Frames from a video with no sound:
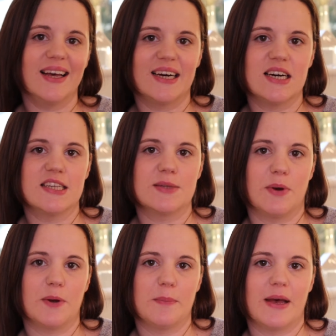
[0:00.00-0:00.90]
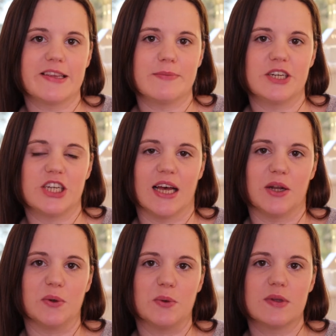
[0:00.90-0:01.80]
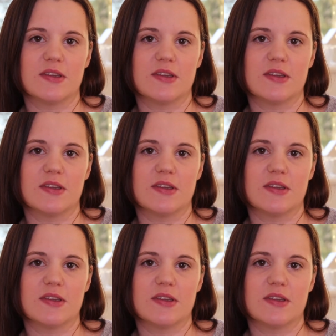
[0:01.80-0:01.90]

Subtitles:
Hi guys, welcome back to my channel.